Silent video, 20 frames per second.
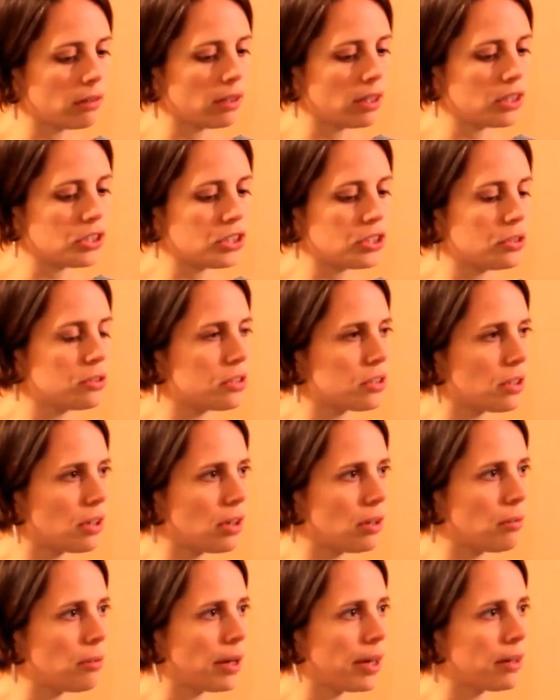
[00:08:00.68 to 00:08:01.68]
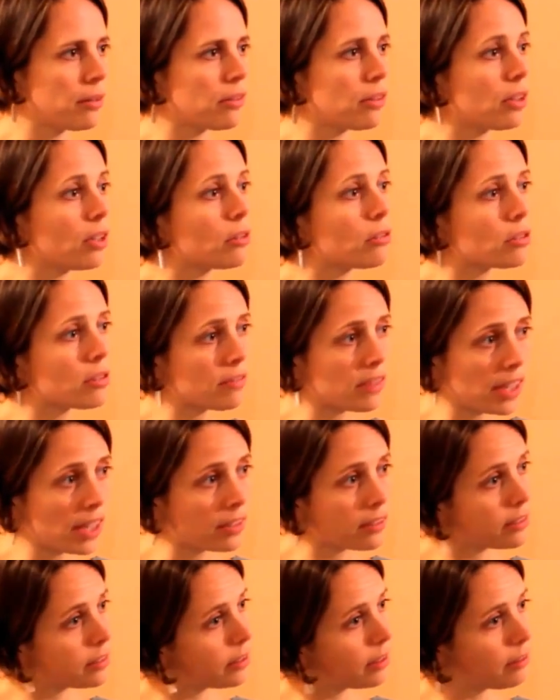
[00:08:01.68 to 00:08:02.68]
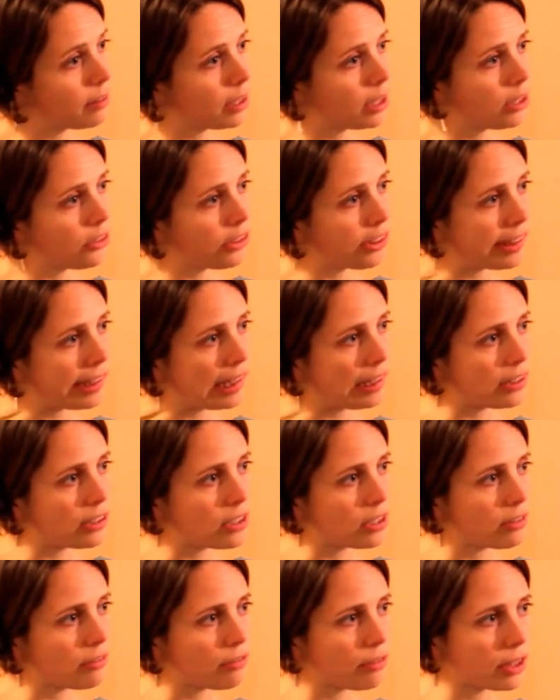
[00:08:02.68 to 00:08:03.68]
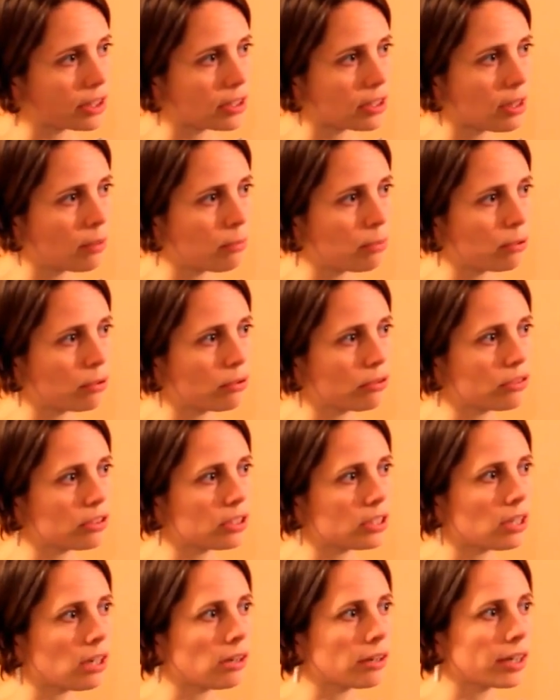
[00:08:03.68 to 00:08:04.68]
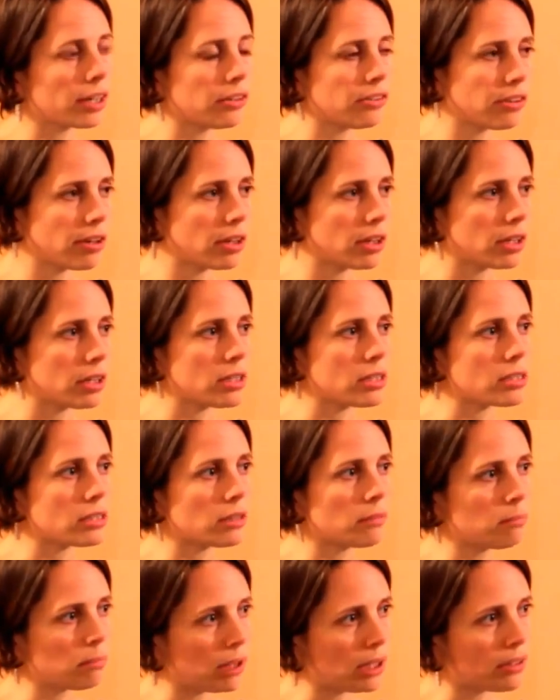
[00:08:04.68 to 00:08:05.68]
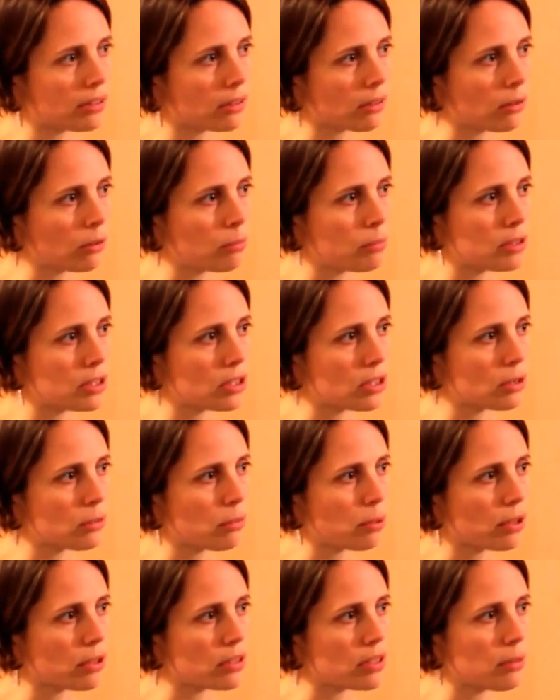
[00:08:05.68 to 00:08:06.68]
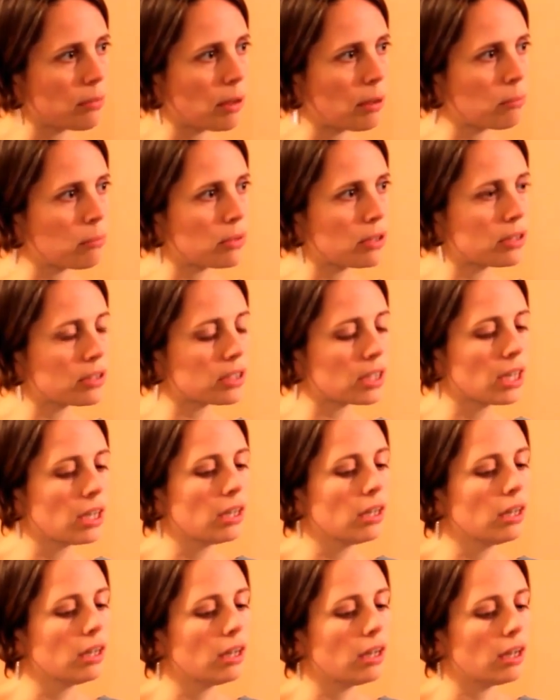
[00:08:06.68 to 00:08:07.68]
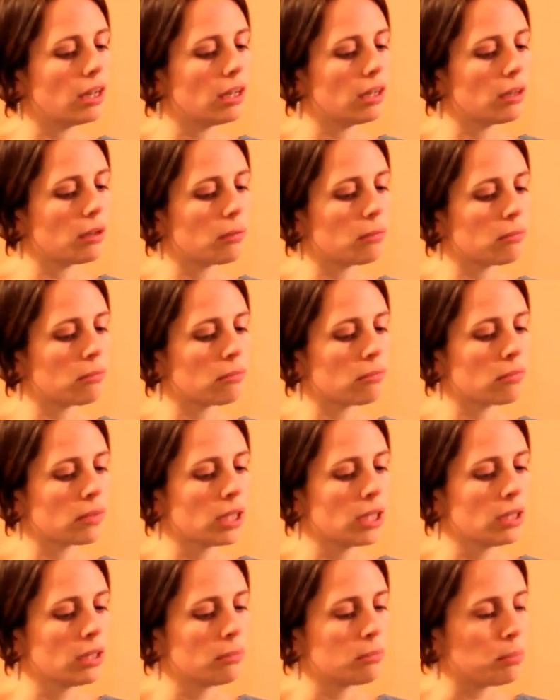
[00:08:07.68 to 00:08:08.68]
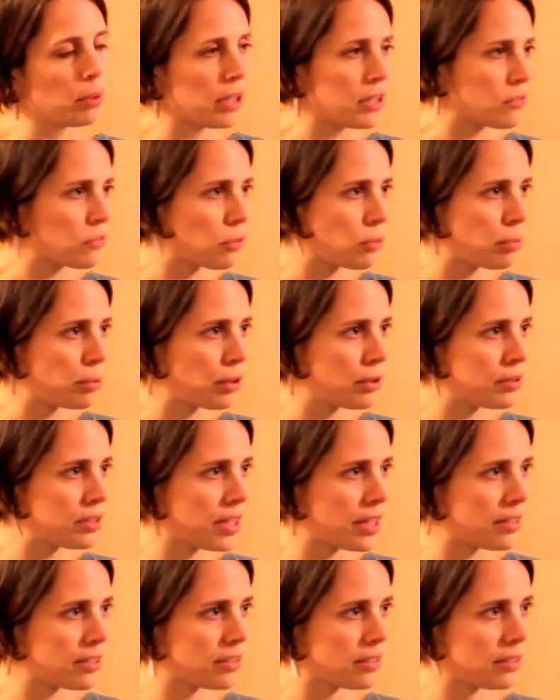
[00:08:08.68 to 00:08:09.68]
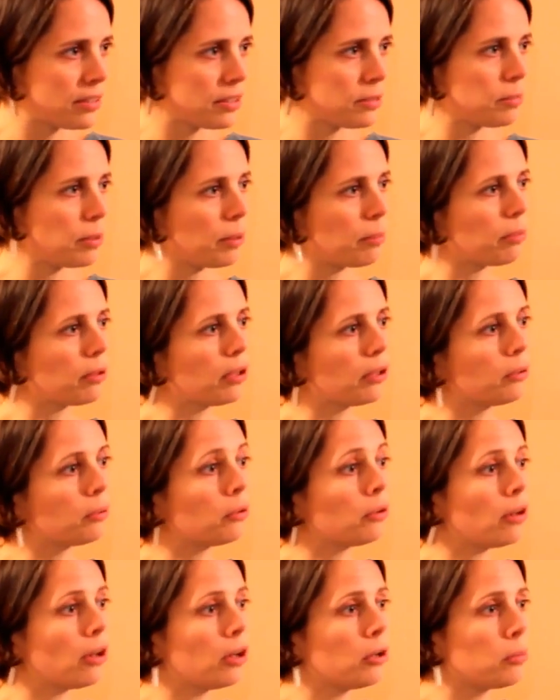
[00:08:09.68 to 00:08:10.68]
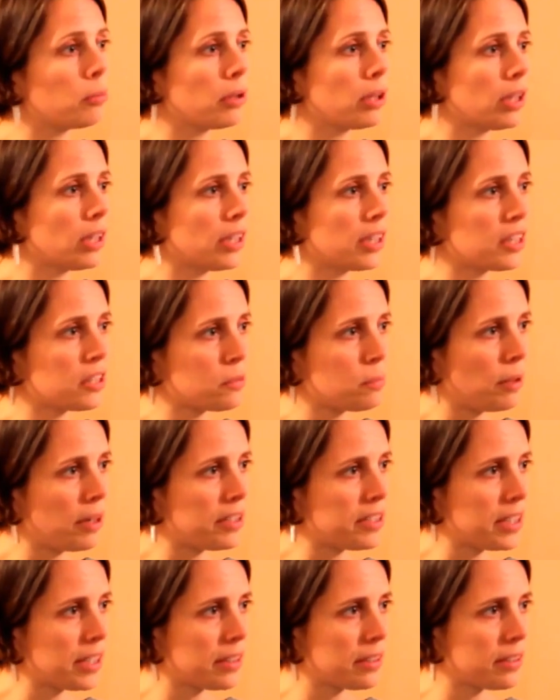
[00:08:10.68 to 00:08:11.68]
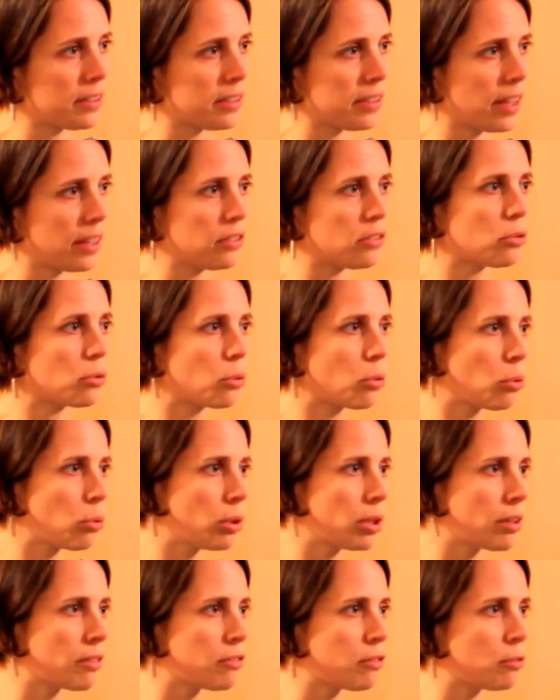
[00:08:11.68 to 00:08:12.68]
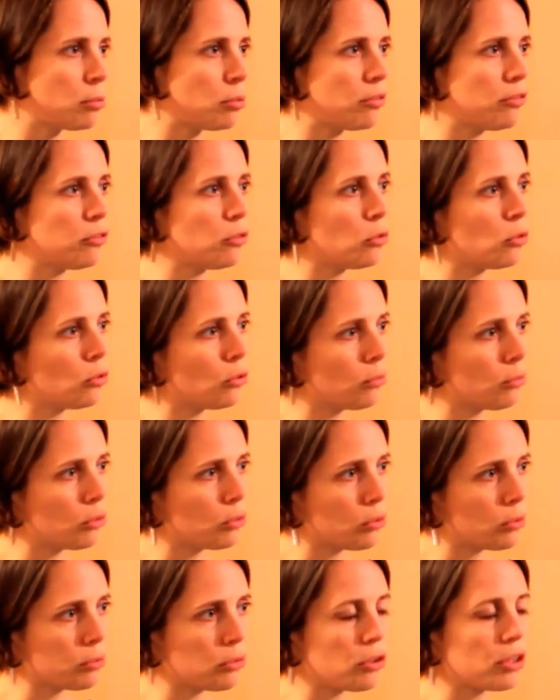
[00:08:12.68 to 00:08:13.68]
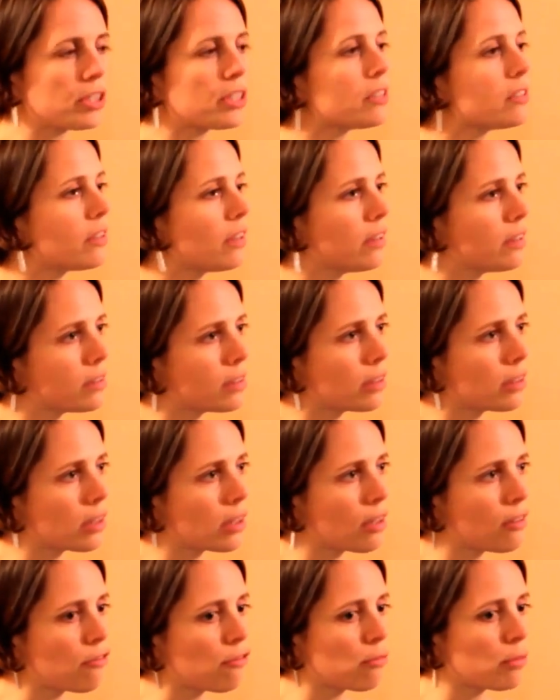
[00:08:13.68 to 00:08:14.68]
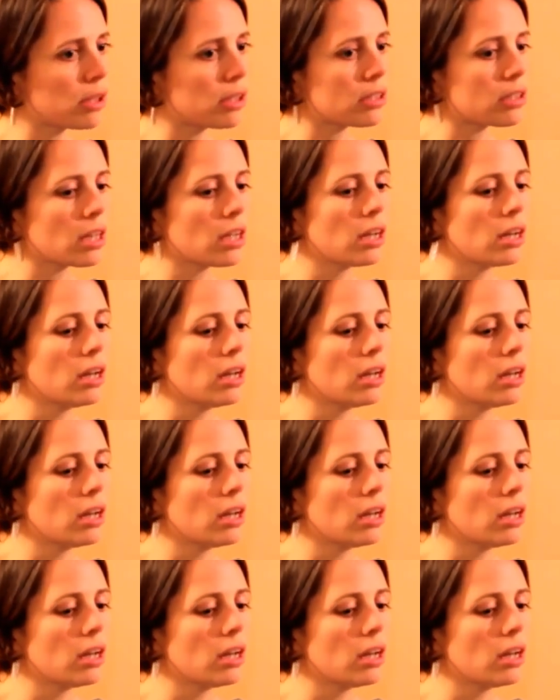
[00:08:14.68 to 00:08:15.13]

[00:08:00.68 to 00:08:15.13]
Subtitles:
issues around the use of the anti-terror legislation, for example, to target journalists and political opposition party members, peaceful protesters, people who are openly expressing dissent or calling for reform or criticising the government.